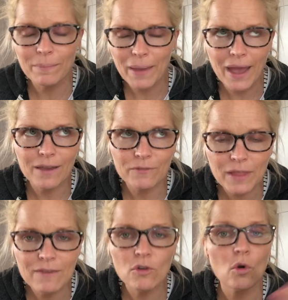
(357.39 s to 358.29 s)
pack
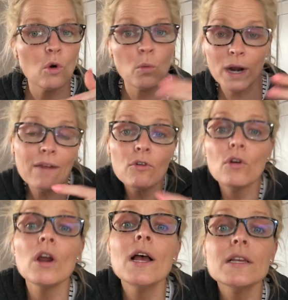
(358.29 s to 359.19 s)
flavor or
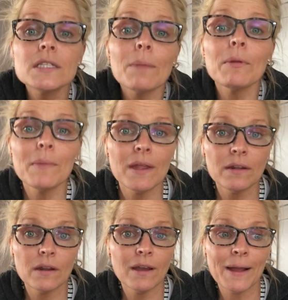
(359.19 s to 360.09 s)
whatever supplement,
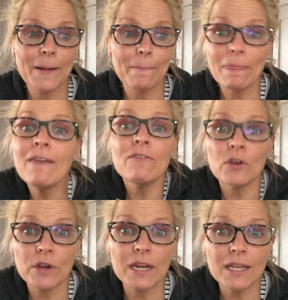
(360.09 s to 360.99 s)
if
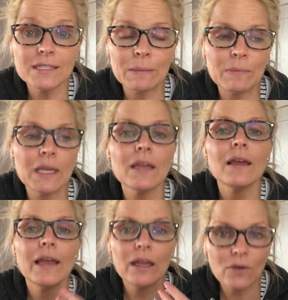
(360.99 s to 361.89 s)
they're going to get something,
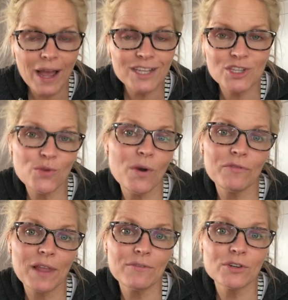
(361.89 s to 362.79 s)
it'll ask you what
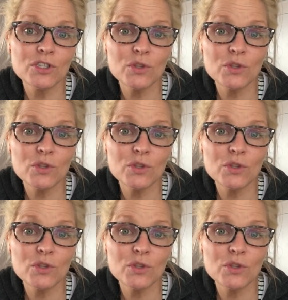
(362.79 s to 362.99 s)
flavors.